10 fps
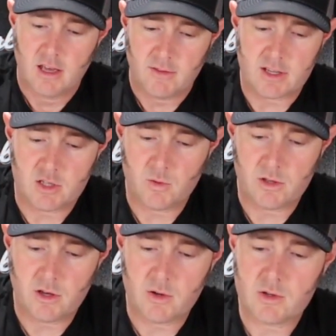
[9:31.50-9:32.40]
got two of
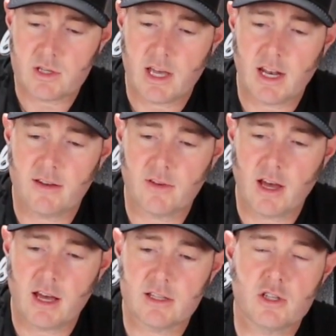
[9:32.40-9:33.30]
those, and I've
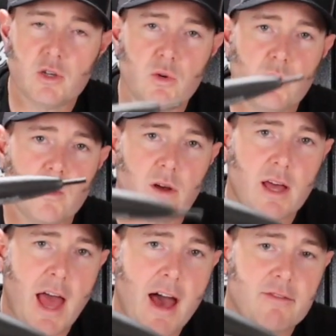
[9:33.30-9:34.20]
got 2
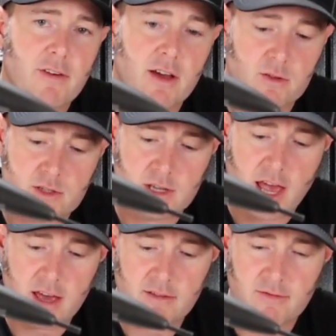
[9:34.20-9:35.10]
1/2 ounce
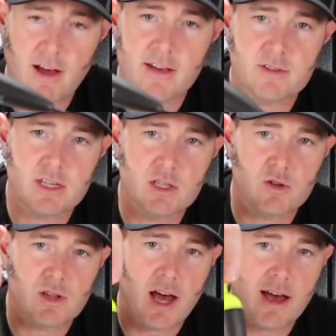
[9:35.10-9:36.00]
AF5s. These
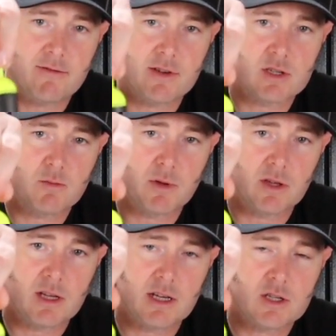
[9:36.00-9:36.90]
are the high
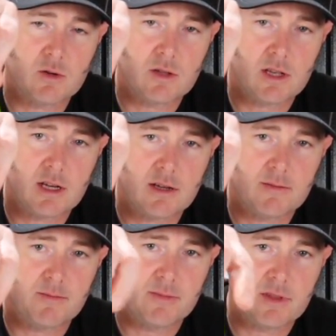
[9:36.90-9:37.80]
visibility, so the
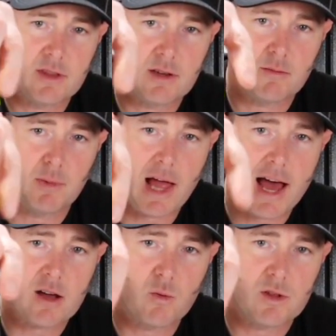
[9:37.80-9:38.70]

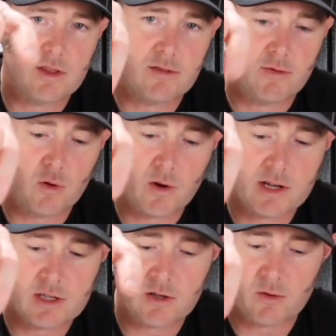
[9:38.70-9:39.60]
black with the
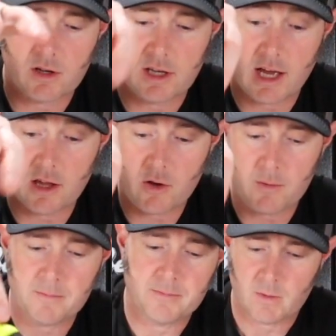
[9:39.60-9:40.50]
fluorescent yellow.